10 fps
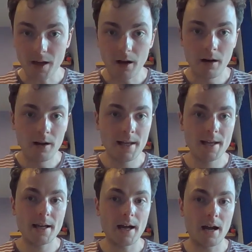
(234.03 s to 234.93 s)

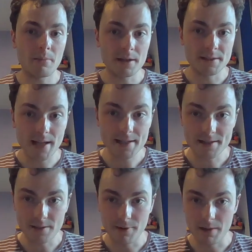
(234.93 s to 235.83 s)
I am indebted
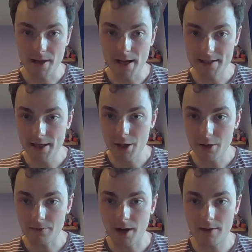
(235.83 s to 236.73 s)
to Wikipedia
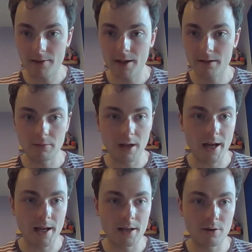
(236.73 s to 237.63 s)
for having
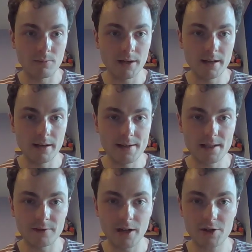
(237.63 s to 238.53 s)
a complete list
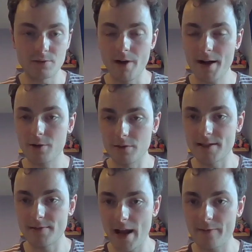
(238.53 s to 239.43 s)
of national
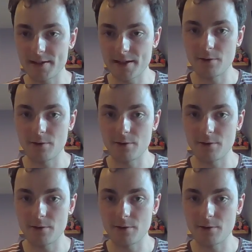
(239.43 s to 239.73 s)
records for every single